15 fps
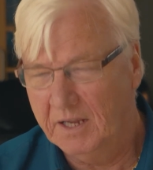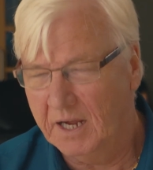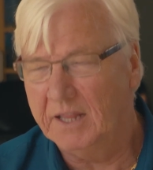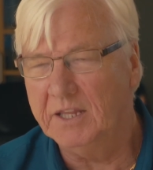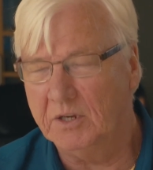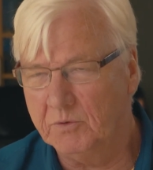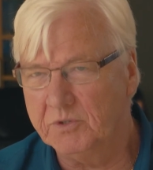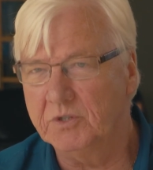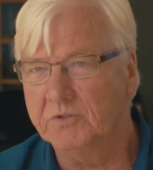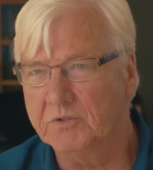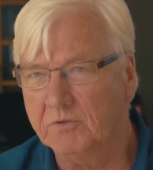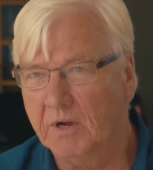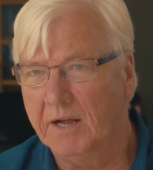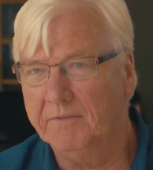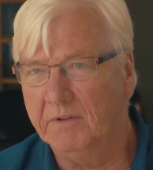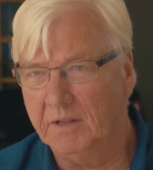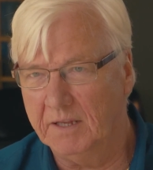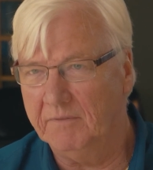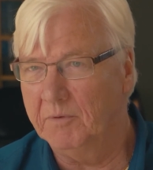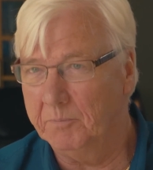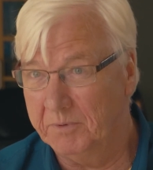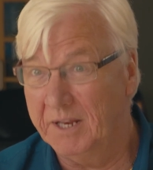I think we should strive to
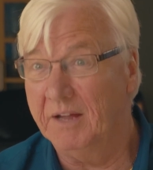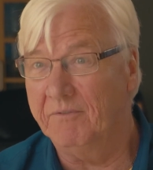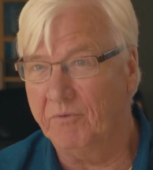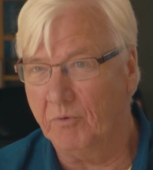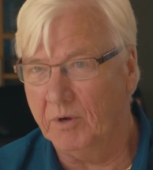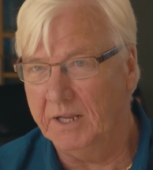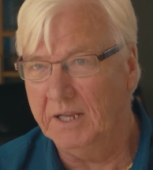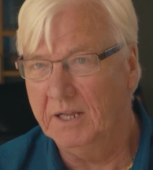leave them debt free.